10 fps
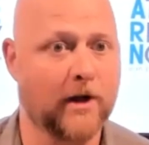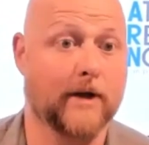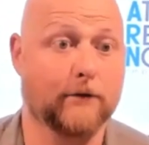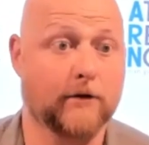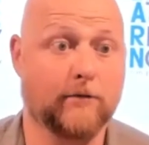
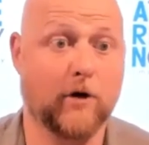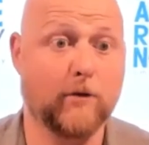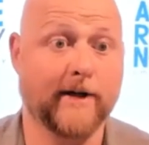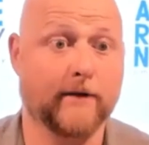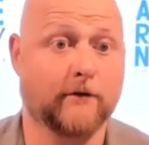And it was
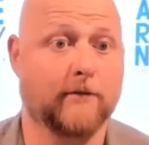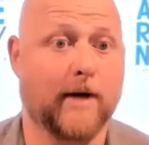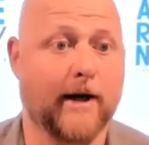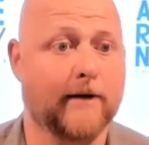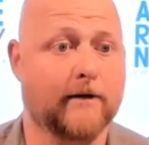probate was
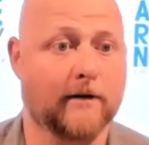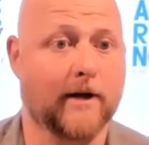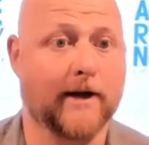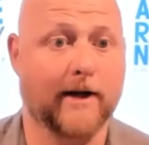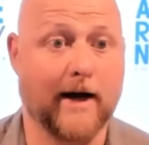my
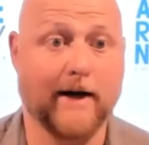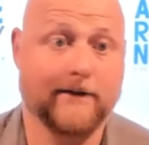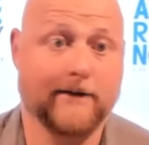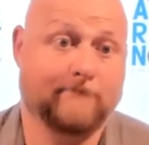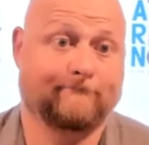answer. Like
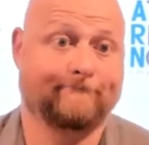I